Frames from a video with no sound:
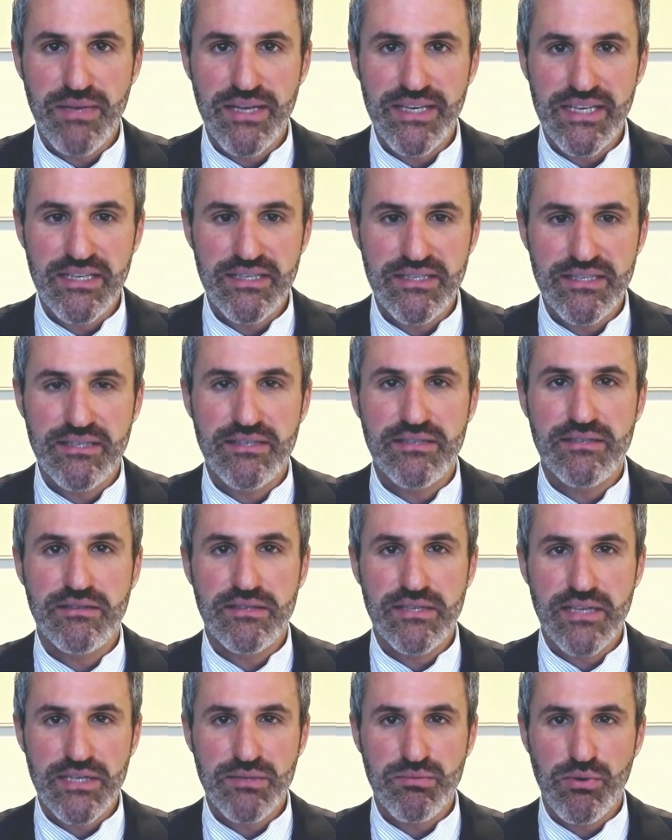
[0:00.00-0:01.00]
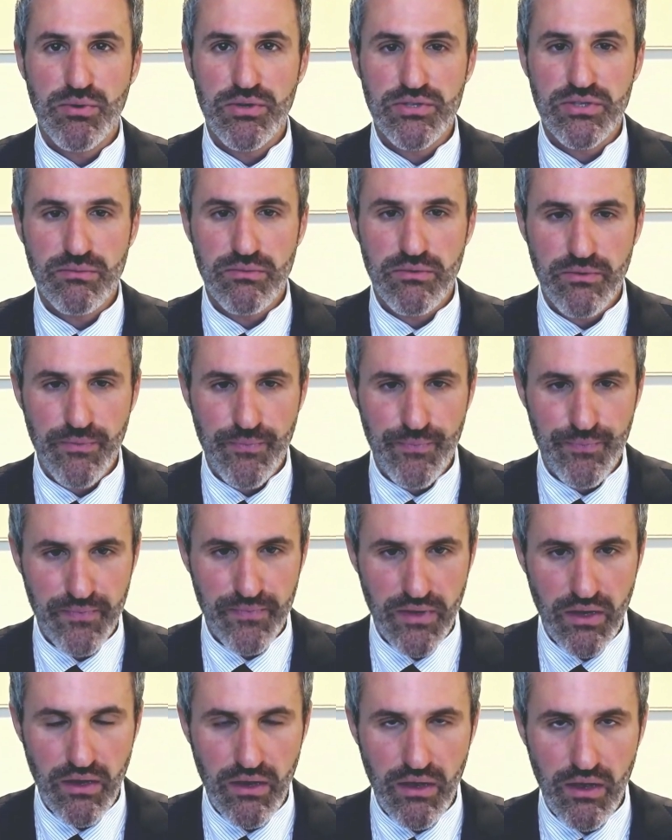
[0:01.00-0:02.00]
for as many citizens as
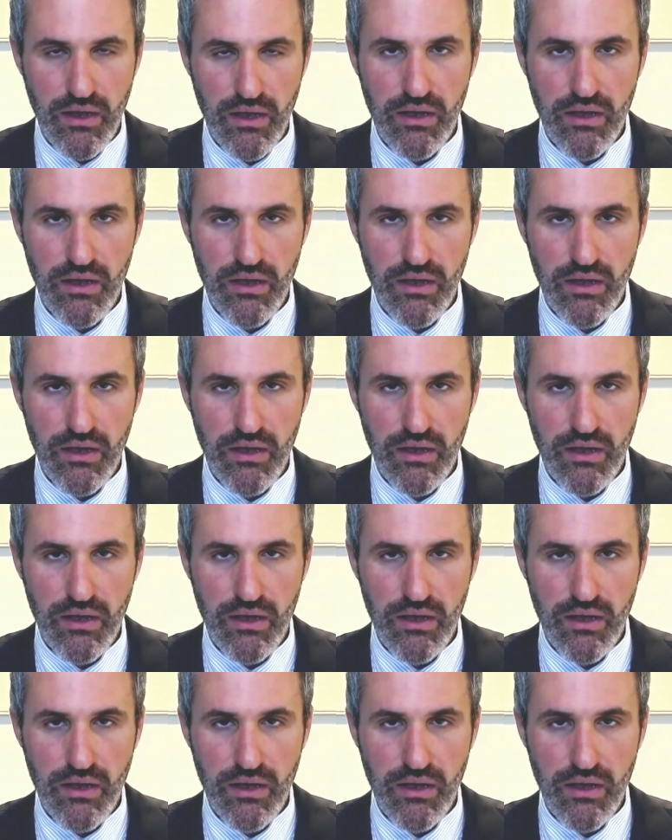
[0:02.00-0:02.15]
possible.